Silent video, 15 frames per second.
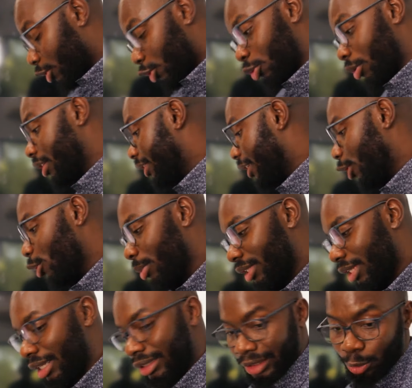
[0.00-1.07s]
20
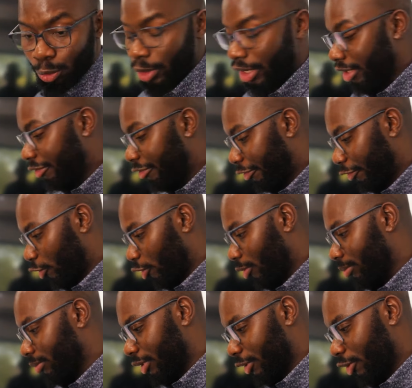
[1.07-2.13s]
kilometers away from
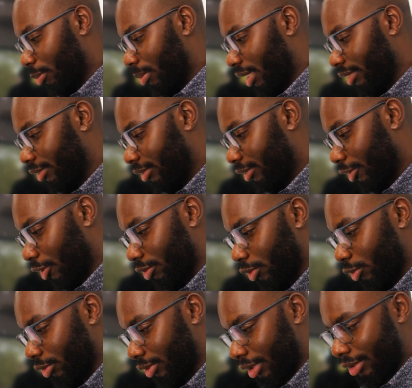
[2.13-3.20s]
the command
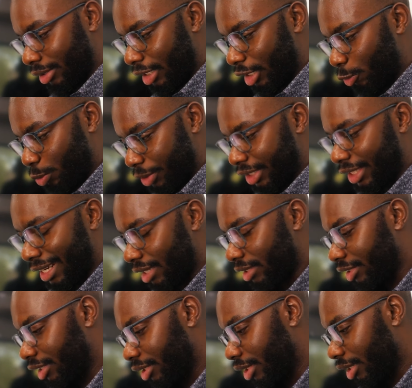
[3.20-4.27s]
control center, we
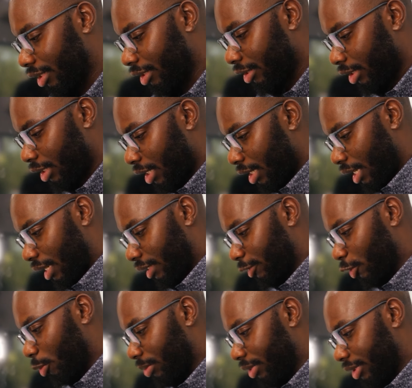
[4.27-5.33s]
can hear and
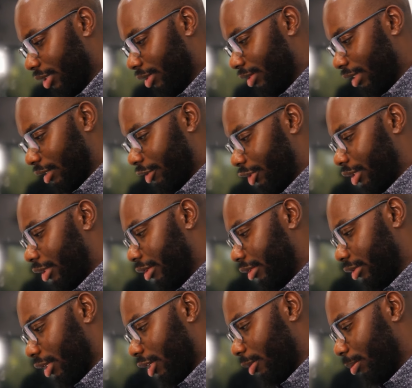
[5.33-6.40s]
communicate and share
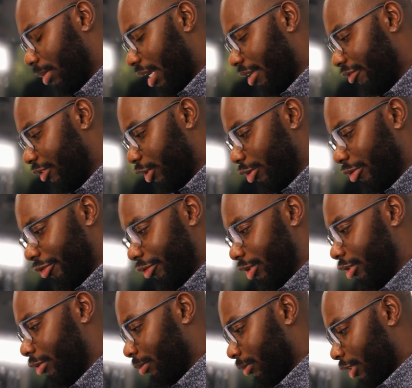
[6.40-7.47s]
live video feed.
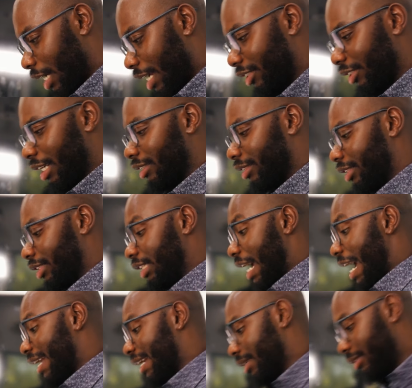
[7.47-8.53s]
As you can see,
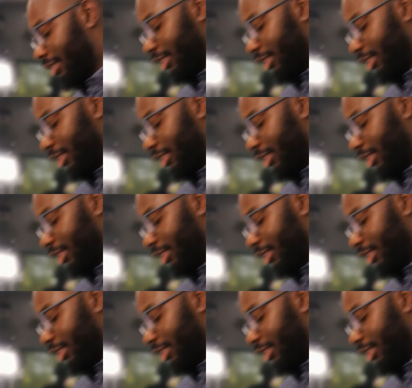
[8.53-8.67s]
I can